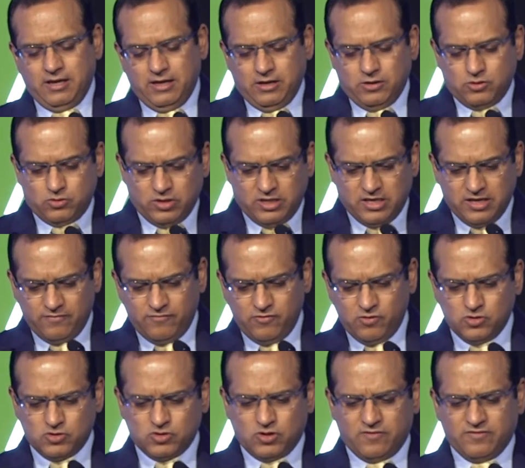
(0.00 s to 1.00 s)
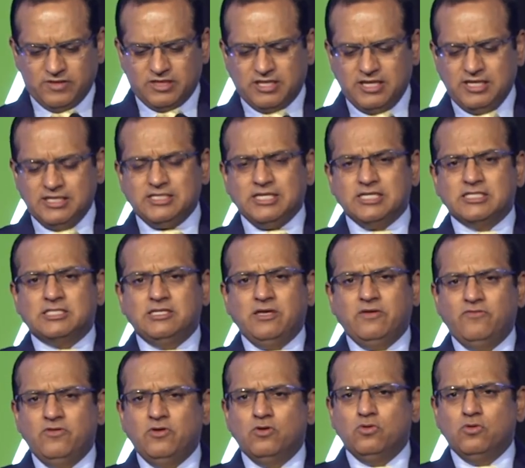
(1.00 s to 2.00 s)
to give you sort of a 360
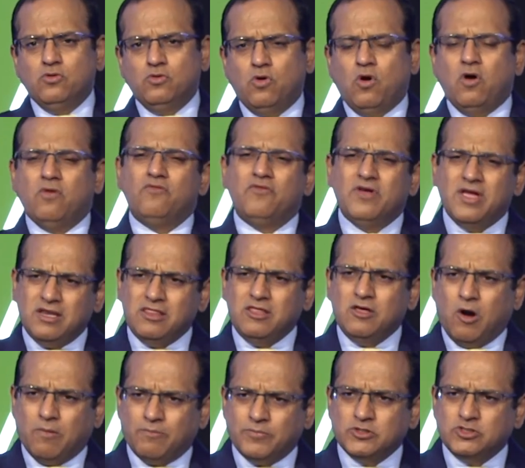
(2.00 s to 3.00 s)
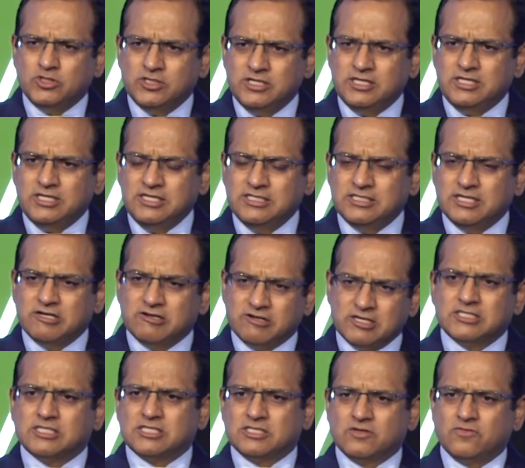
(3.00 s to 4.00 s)
view of where the opportunities and
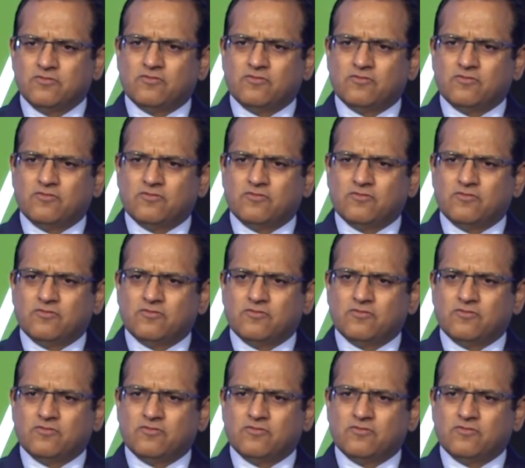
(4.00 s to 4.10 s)
risks